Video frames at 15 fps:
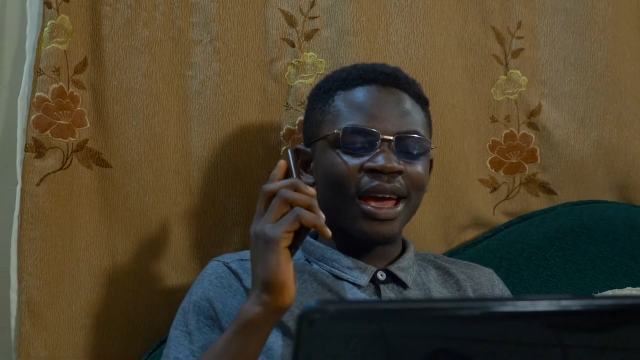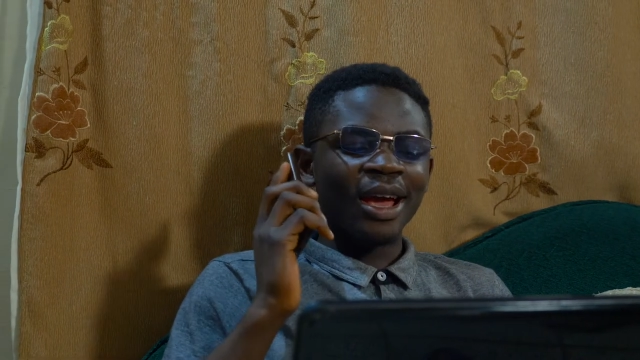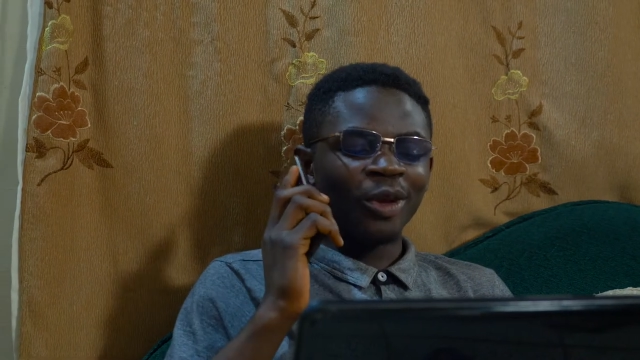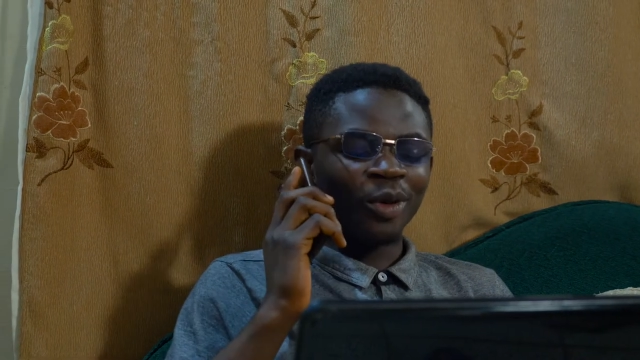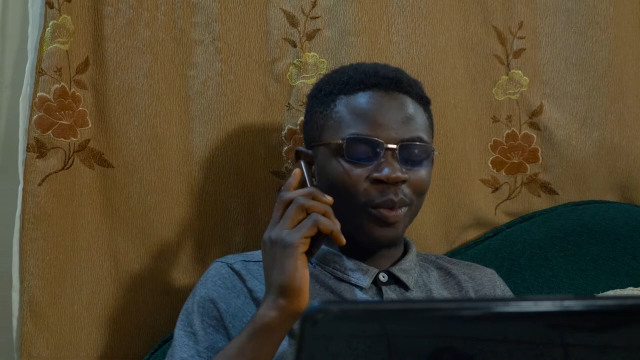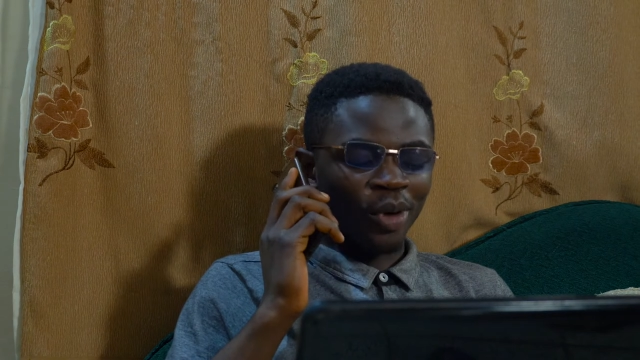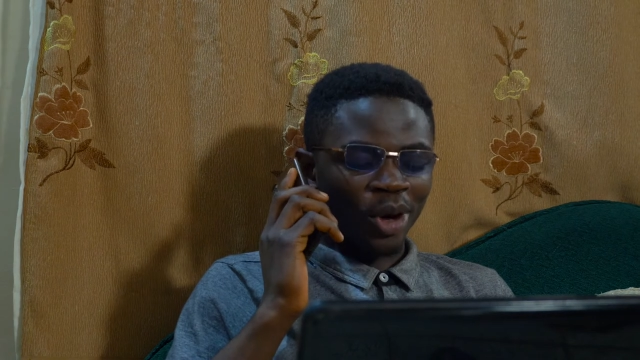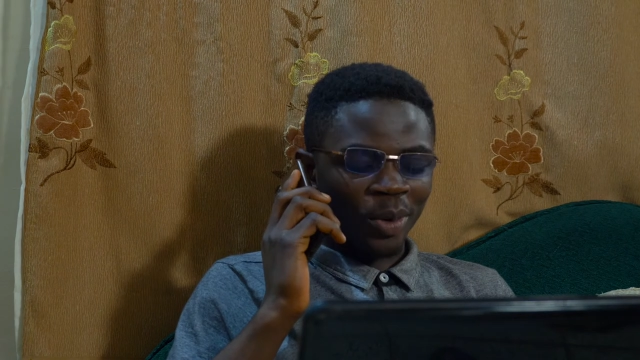
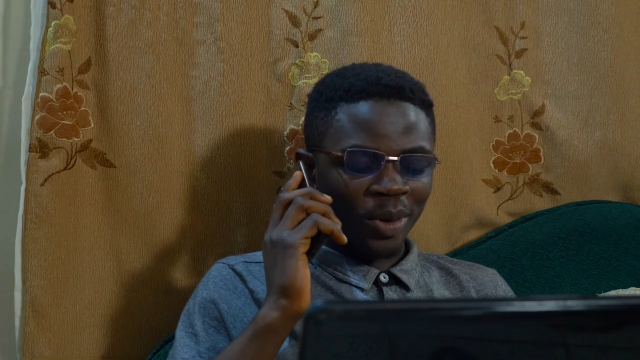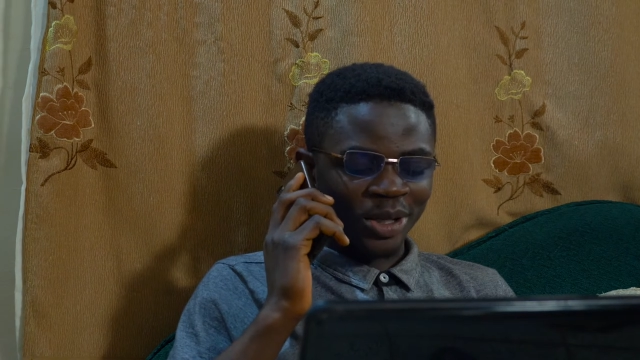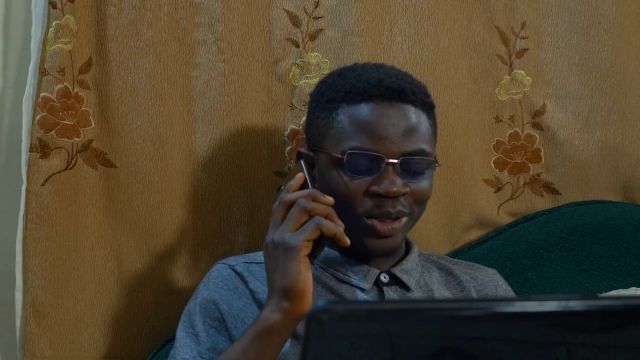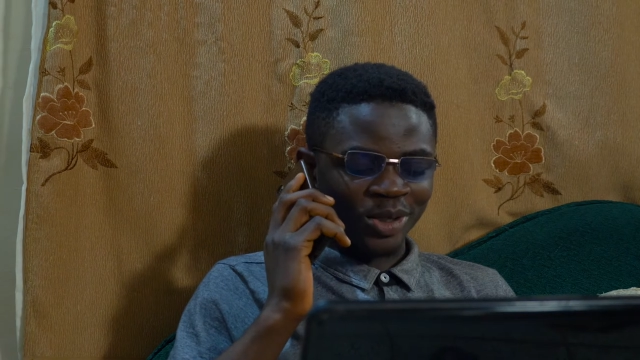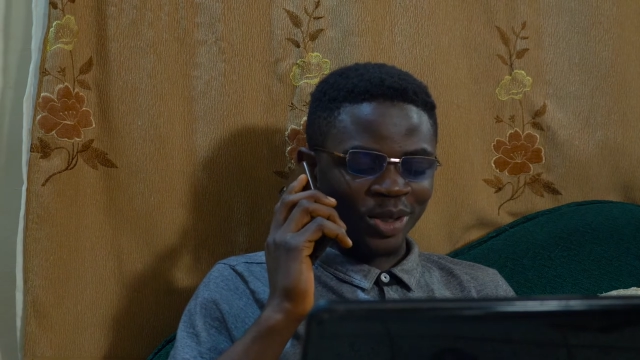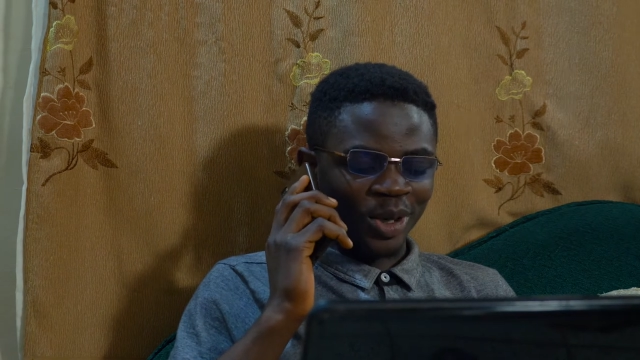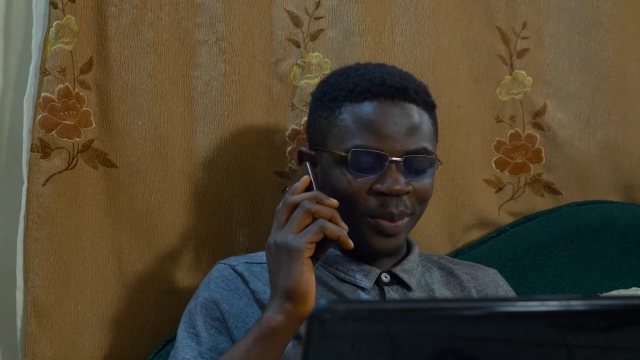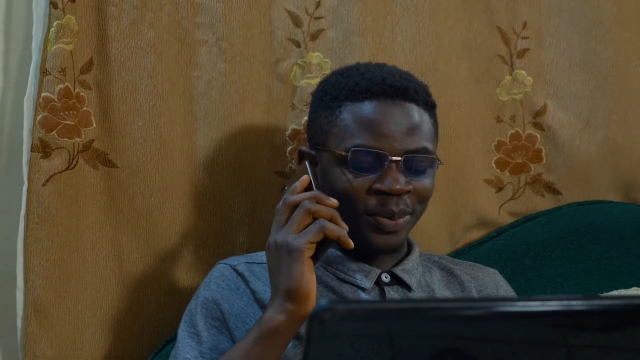Hello, boy.
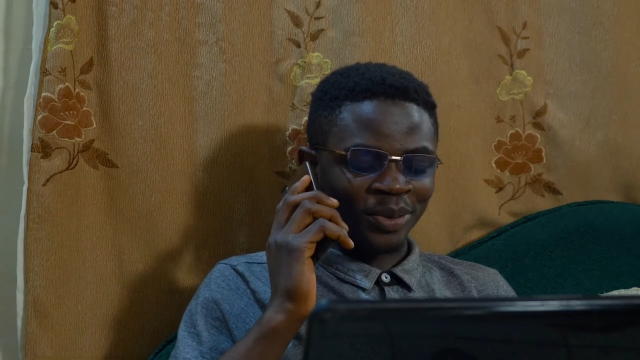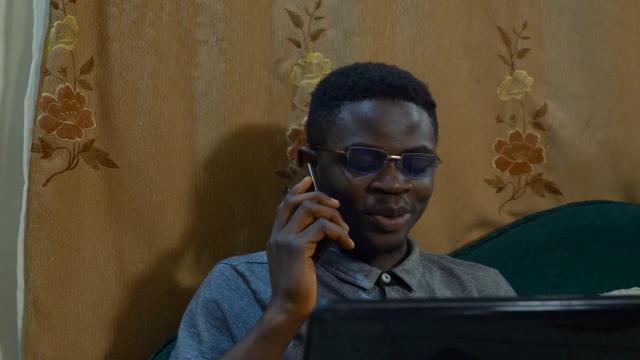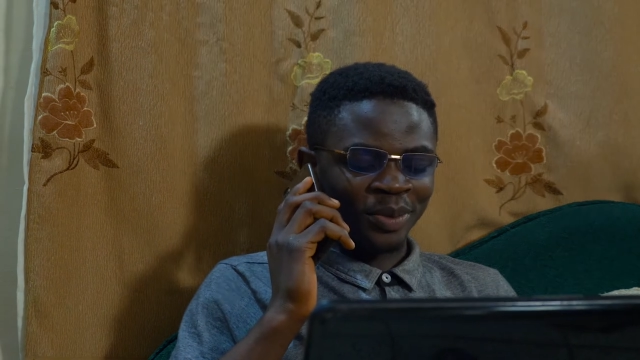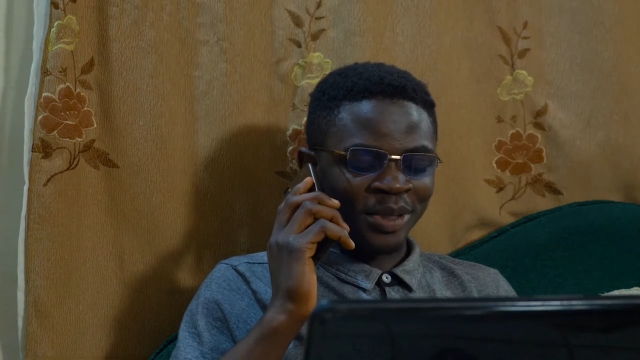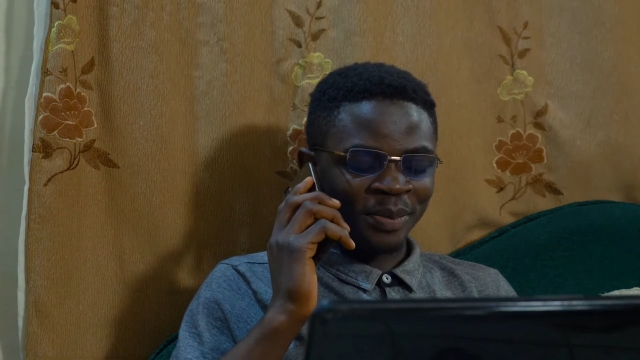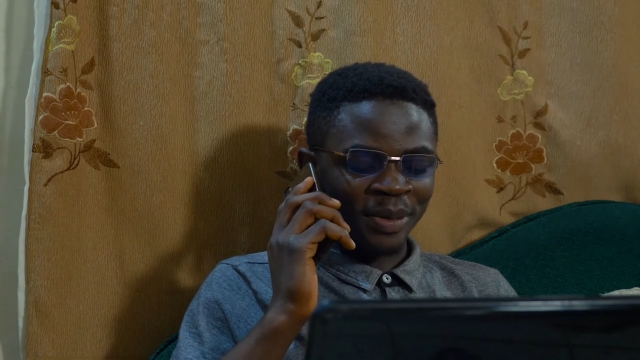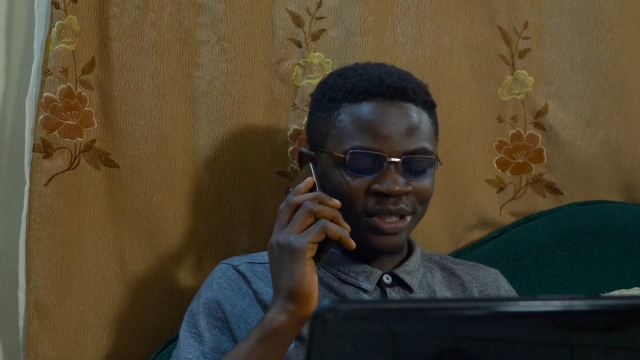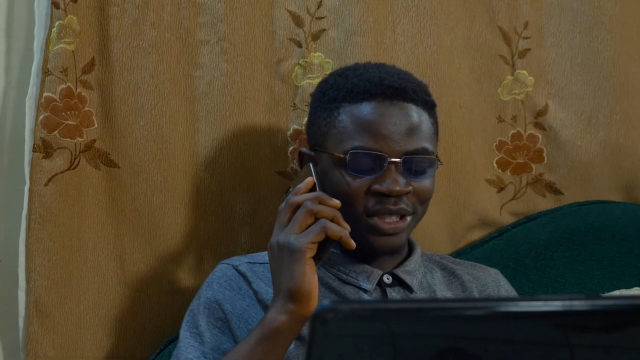What's up? You
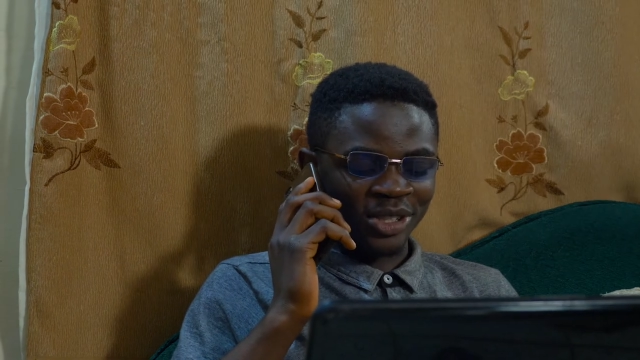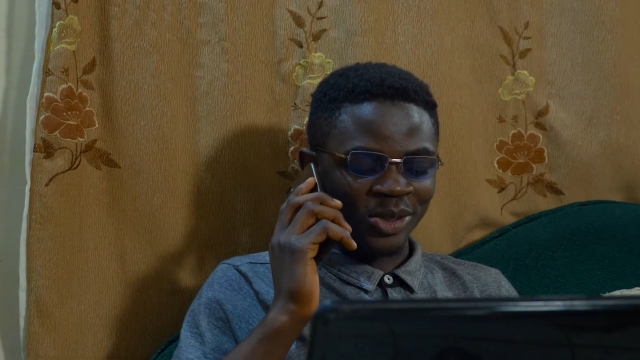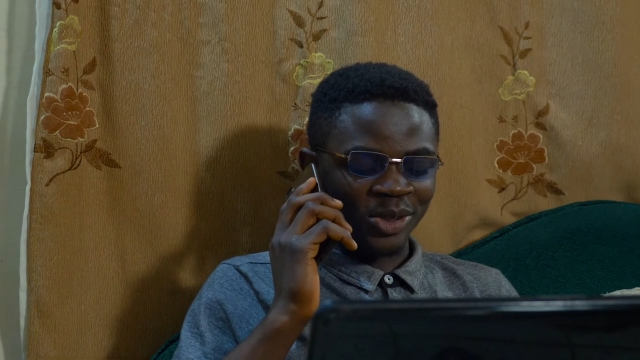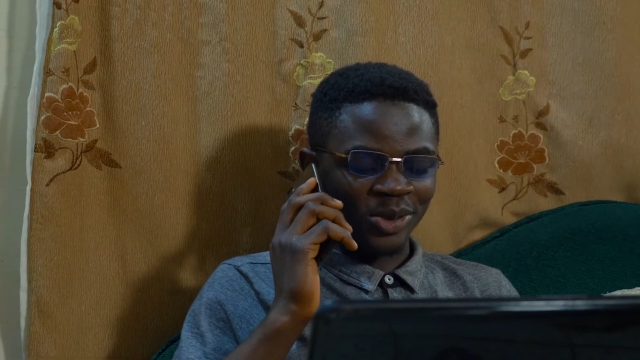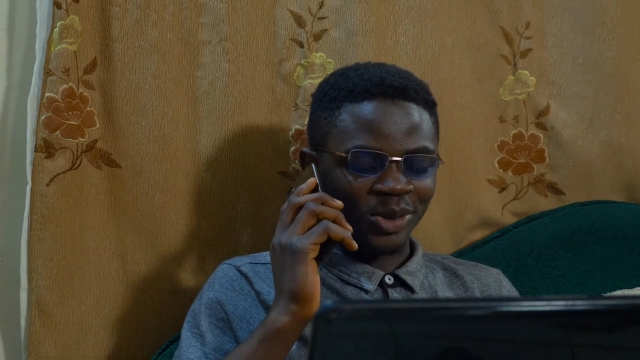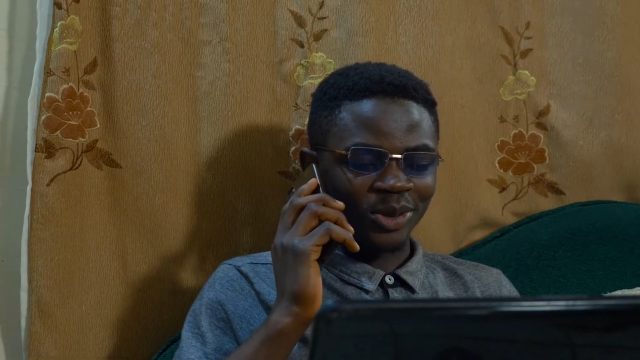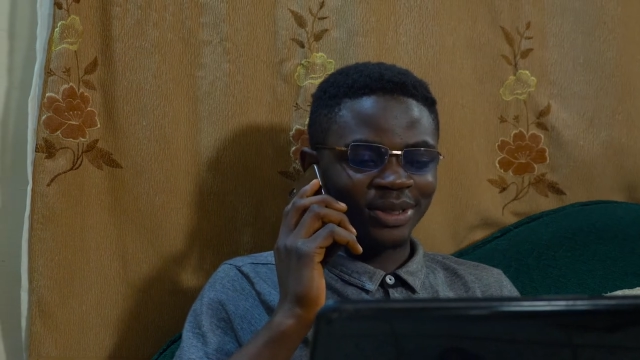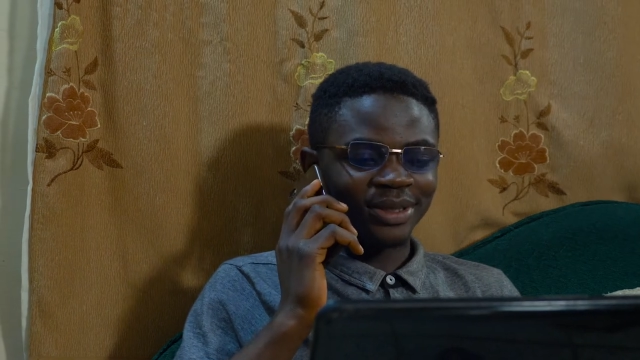miss Petra so
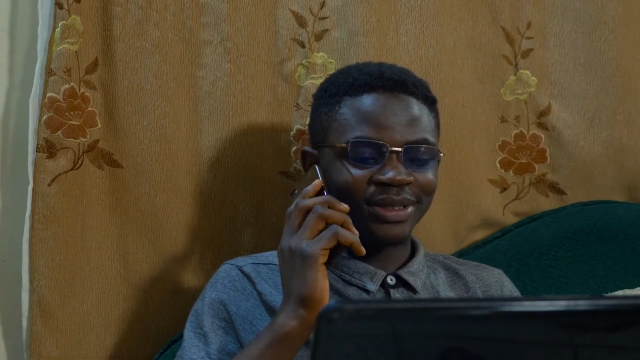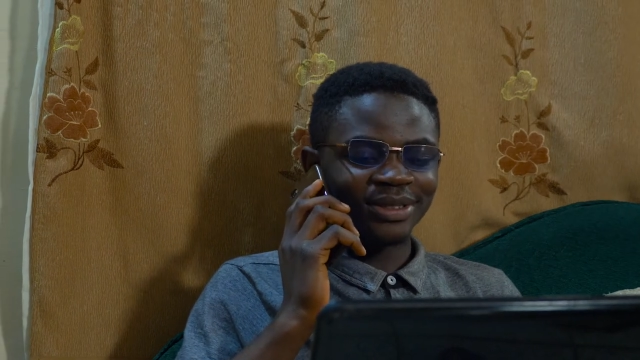soon?